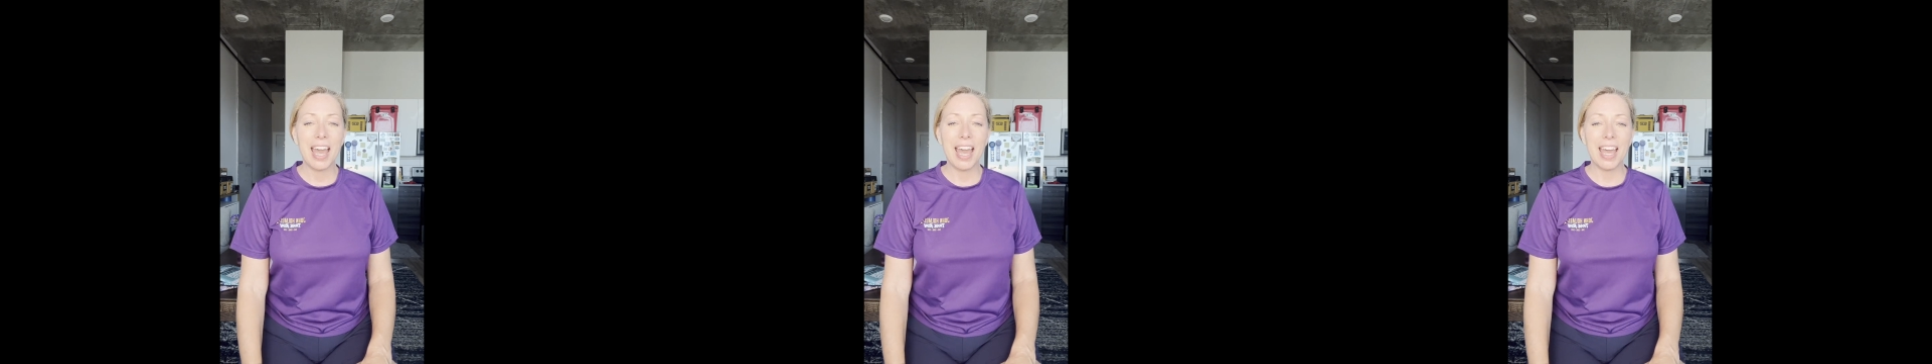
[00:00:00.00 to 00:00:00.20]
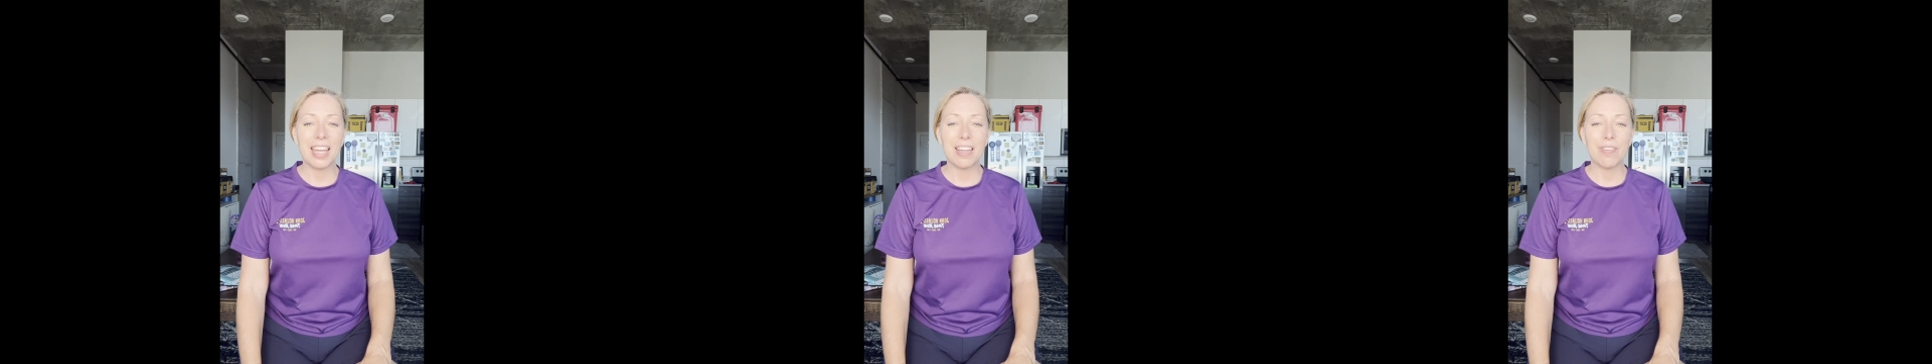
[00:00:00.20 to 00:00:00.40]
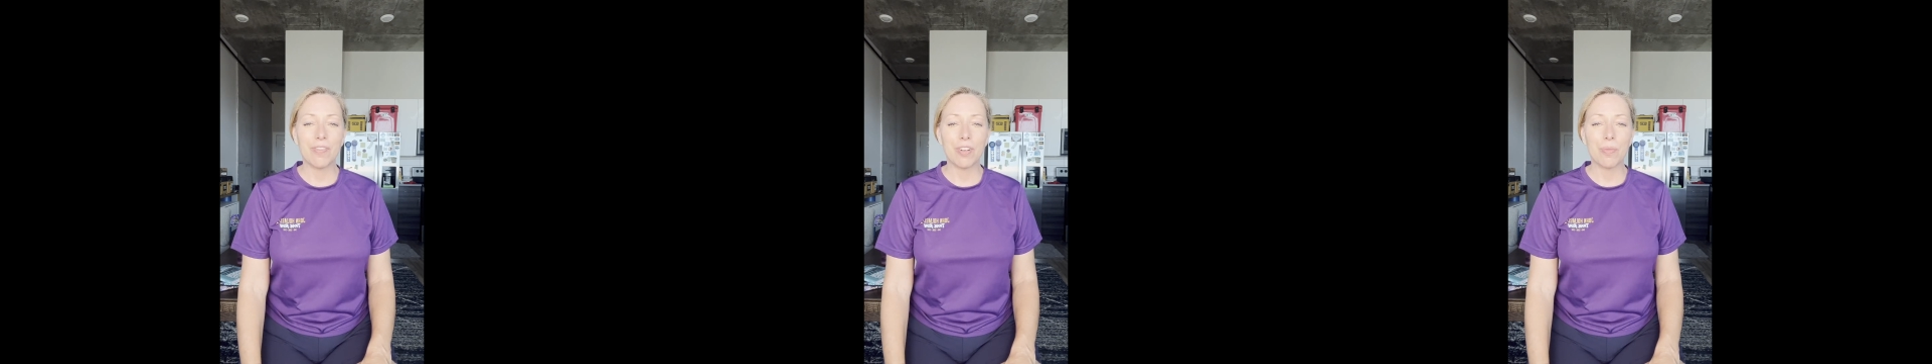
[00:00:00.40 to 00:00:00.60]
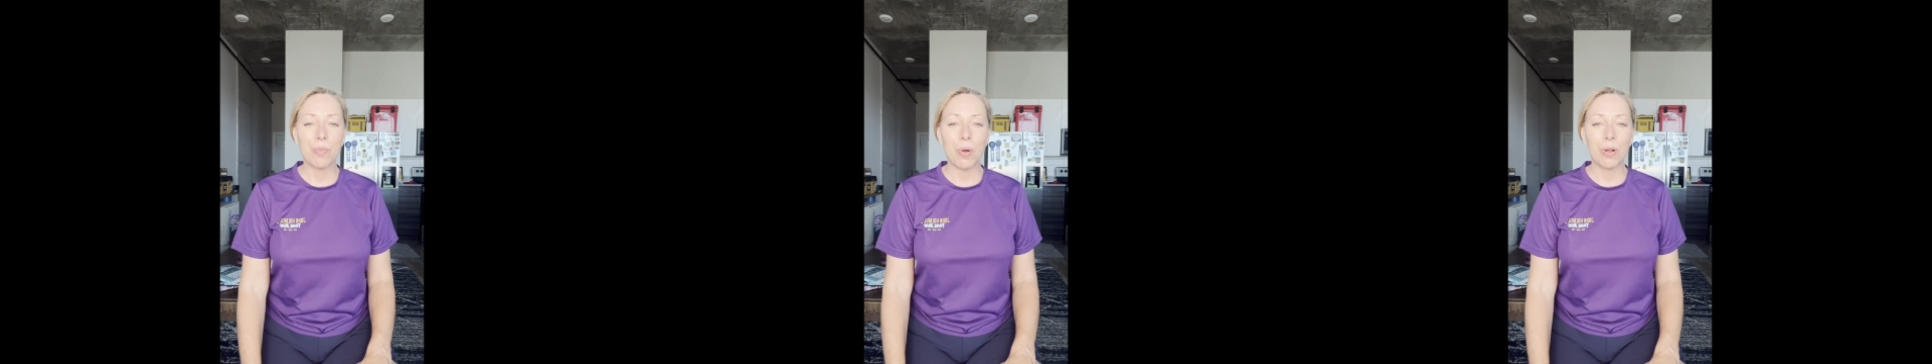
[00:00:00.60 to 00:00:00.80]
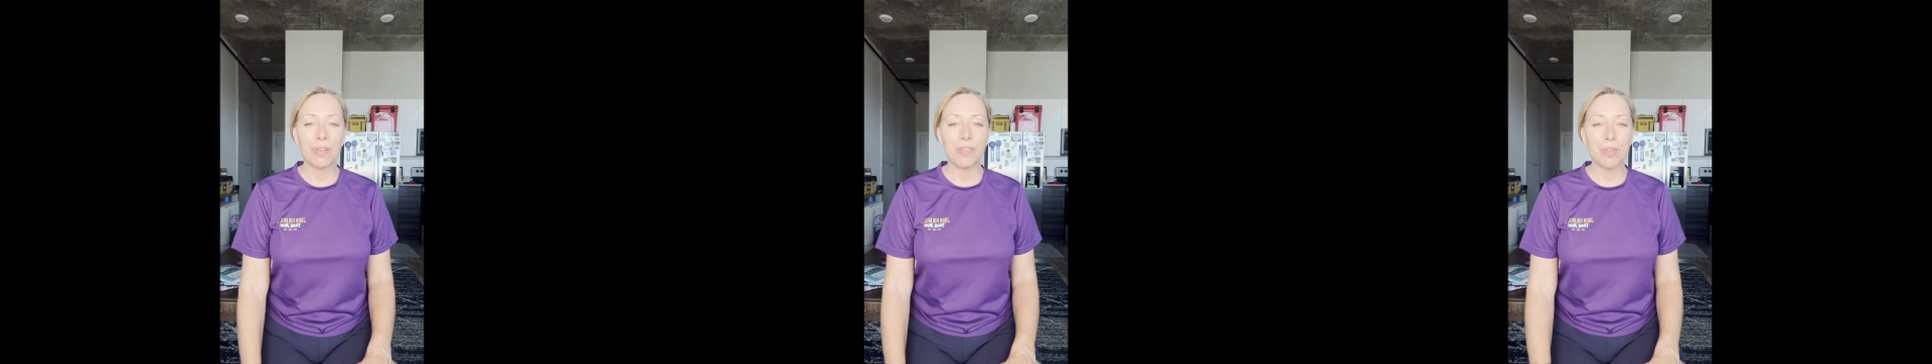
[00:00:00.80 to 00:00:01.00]
And if for
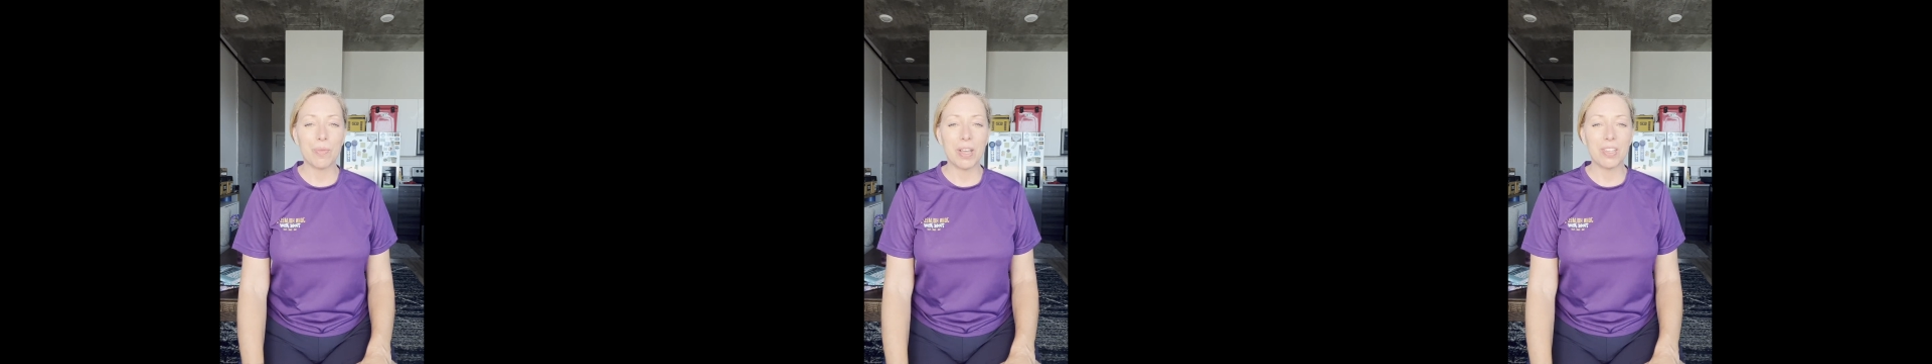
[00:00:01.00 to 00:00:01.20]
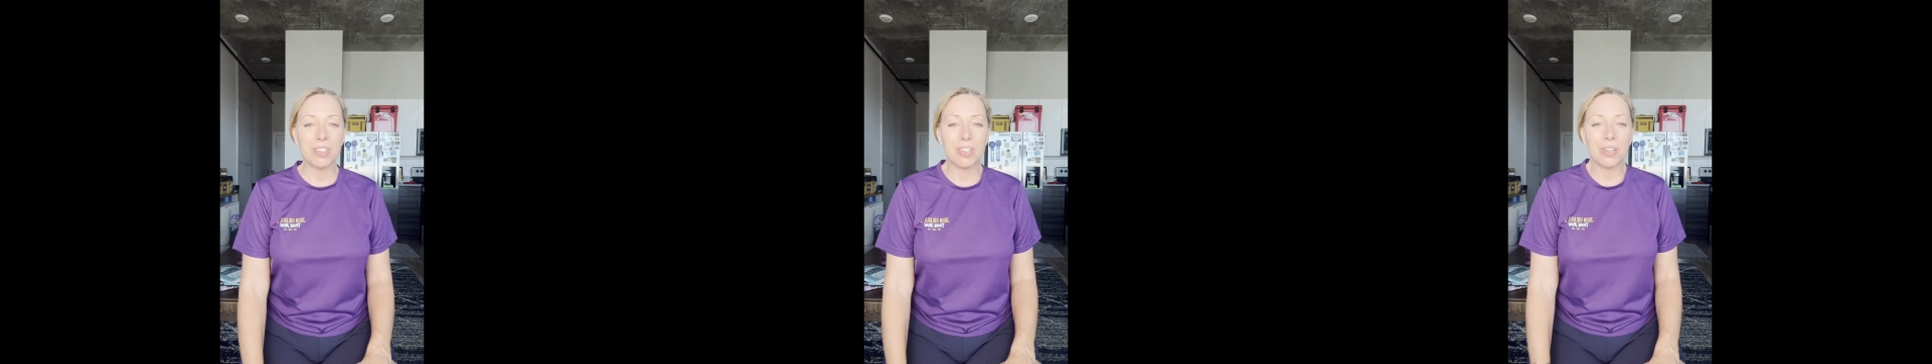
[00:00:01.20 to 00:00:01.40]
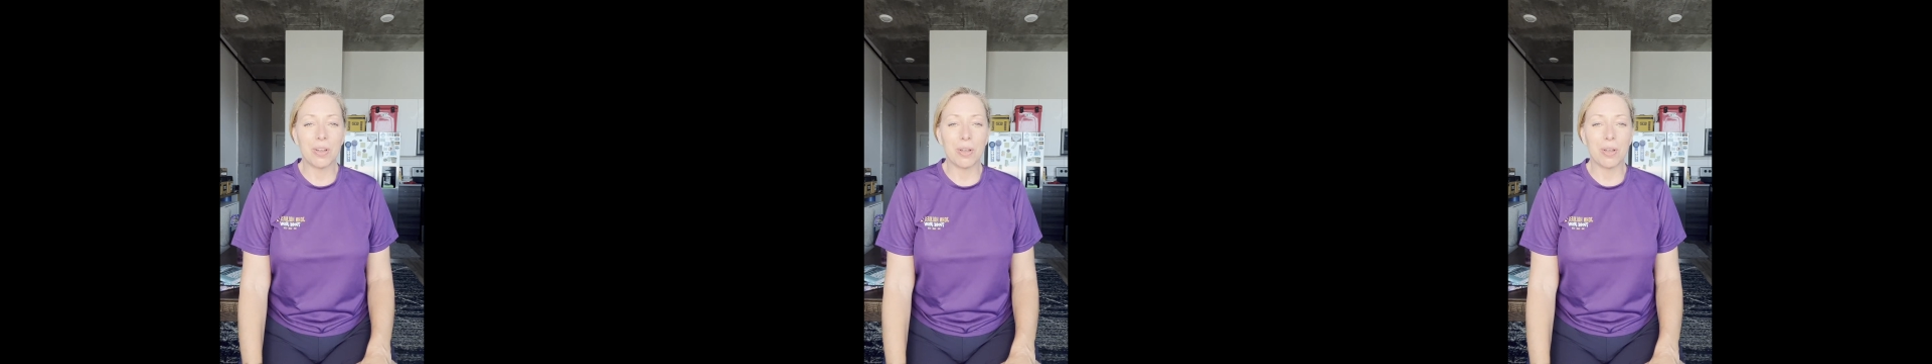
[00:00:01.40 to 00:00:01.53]
more information, go to